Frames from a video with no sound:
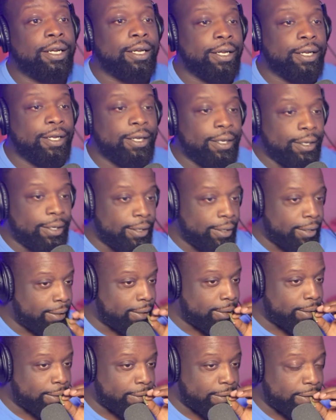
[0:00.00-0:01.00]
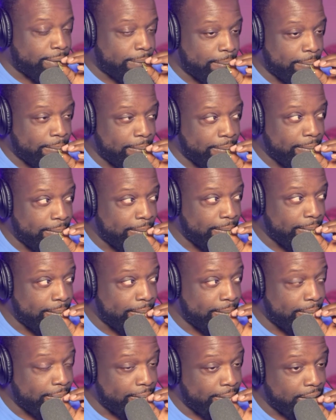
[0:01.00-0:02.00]
Good.
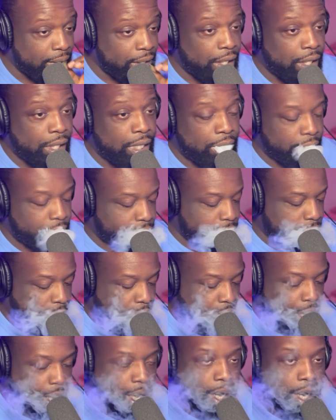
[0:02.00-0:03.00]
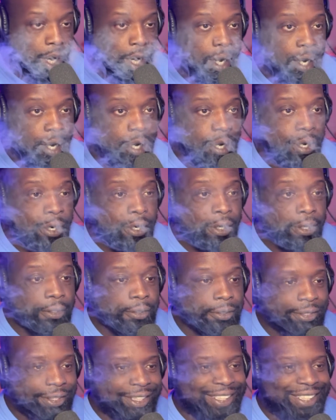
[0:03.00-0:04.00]
All I need you to do is let me know when you
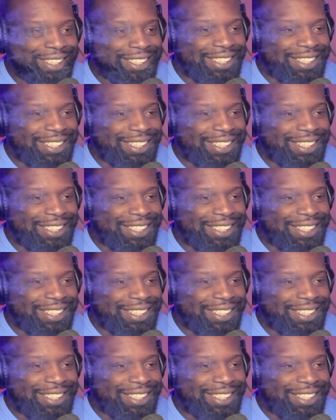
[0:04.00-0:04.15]
see it.